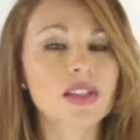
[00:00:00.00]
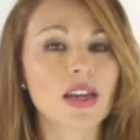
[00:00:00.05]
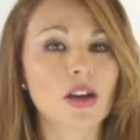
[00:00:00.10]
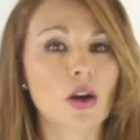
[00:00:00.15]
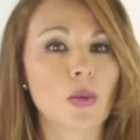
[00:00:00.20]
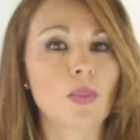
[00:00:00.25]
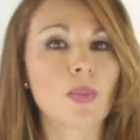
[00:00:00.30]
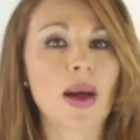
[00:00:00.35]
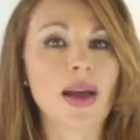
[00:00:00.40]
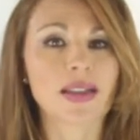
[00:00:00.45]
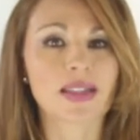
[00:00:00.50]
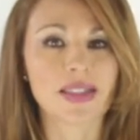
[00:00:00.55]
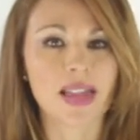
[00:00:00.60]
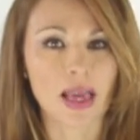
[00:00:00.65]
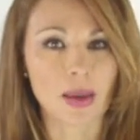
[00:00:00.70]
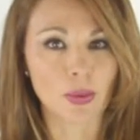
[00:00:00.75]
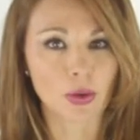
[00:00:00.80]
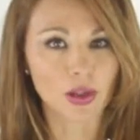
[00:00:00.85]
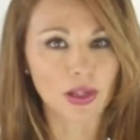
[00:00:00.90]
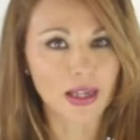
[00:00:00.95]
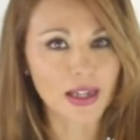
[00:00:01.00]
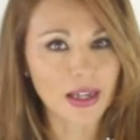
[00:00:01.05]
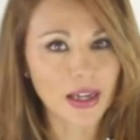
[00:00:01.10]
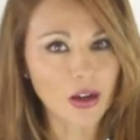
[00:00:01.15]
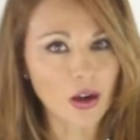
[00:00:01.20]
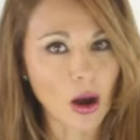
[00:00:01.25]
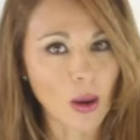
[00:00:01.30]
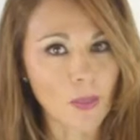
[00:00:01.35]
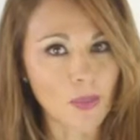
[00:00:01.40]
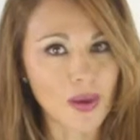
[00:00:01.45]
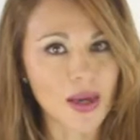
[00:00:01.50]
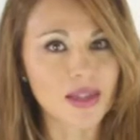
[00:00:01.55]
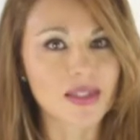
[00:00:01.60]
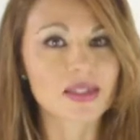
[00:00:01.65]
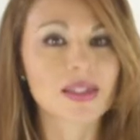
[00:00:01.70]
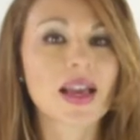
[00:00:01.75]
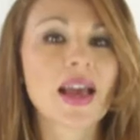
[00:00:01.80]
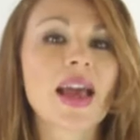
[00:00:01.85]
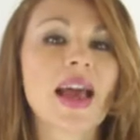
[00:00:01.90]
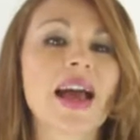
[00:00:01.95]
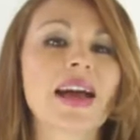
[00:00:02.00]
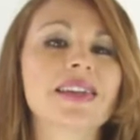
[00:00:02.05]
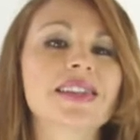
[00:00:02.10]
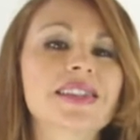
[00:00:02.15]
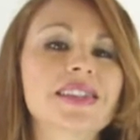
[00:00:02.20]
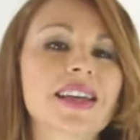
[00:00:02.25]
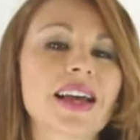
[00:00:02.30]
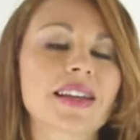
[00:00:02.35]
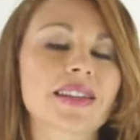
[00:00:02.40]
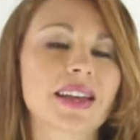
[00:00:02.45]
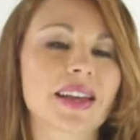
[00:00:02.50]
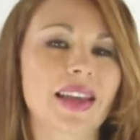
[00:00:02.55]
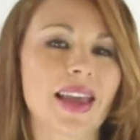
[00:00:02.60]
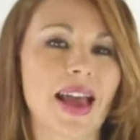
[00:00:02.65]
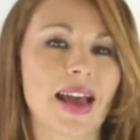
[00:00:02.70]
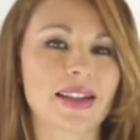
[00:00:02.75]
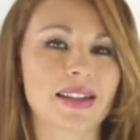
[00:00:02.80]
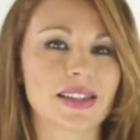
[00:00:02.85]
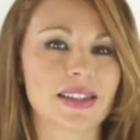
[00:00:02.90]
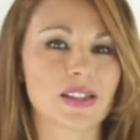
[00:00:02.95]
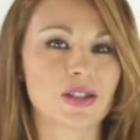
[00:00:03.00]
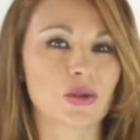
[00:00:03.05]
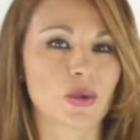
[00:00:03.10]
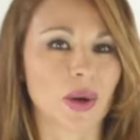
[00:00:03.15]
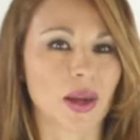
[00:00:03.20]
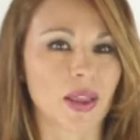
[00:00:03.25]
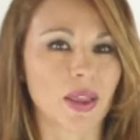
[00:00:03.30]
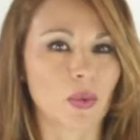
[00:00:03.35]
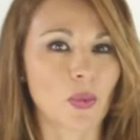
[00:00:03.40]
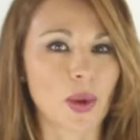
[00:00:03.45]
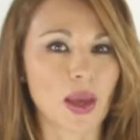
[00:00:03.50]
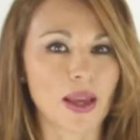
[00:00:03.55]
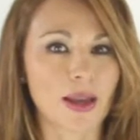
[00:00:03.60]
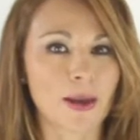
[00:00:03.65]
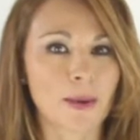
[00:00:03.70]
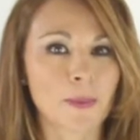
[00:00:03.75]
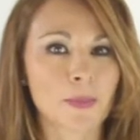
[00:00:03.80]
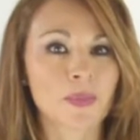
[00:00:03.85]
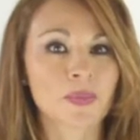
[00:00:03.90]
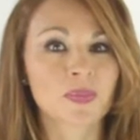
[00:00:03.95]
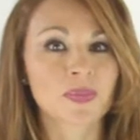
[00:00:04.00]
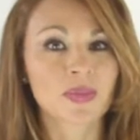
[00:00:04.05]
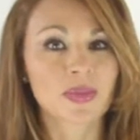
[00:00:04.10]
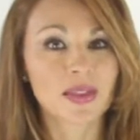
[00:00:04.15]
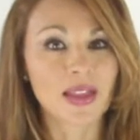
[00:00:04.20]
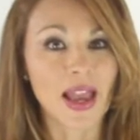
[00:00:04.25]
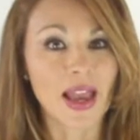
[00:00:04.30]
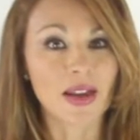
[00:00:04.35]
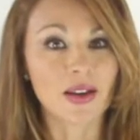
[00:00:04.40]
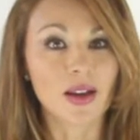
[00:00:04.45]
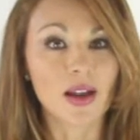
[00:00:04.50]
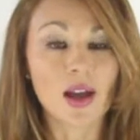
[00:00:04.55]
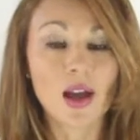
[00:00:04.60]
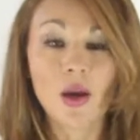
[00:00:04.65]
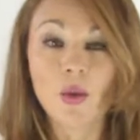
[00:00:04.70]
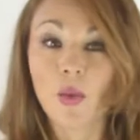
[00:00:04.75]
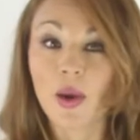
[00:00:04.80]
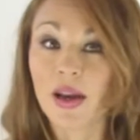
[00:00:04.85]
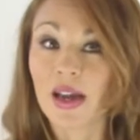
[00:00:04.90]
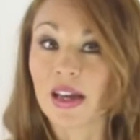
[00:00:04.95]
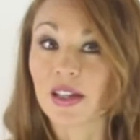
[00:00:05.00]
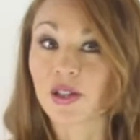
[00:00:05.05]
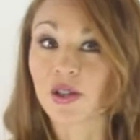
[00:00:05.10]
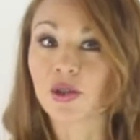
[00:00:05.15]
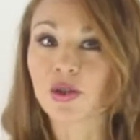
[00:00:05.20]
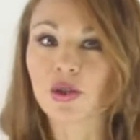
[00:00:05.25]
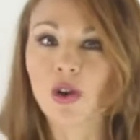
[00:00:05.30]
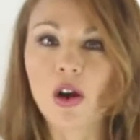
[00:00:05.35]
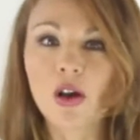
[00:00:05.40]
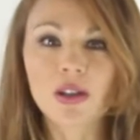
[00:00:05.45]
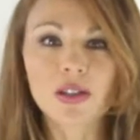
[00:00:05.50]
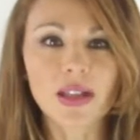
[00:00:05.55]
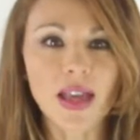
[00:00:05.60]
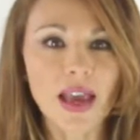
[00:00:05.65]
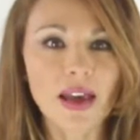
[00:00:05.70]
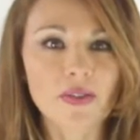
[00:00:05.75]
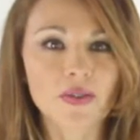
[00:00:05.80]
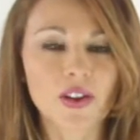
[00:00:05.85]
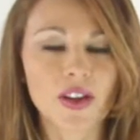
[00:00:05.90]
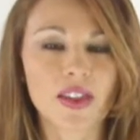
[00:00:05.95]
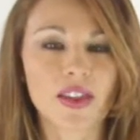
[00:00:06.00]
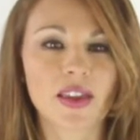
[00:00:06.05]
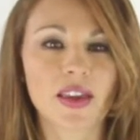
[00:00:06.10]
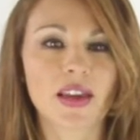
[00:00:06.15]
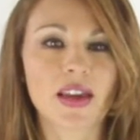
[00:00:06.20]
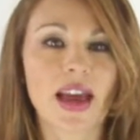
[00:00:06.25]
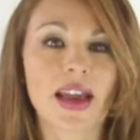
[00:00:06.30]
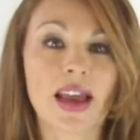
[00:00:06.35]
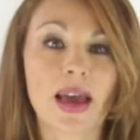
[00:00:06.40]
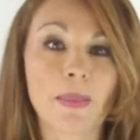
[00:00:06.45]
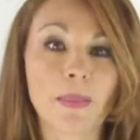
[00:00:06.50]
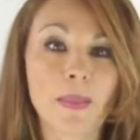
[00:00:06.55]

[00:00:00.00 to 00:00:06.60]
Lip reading: up my table in the complex and sell the candies during the week. Then, when I sold everything and I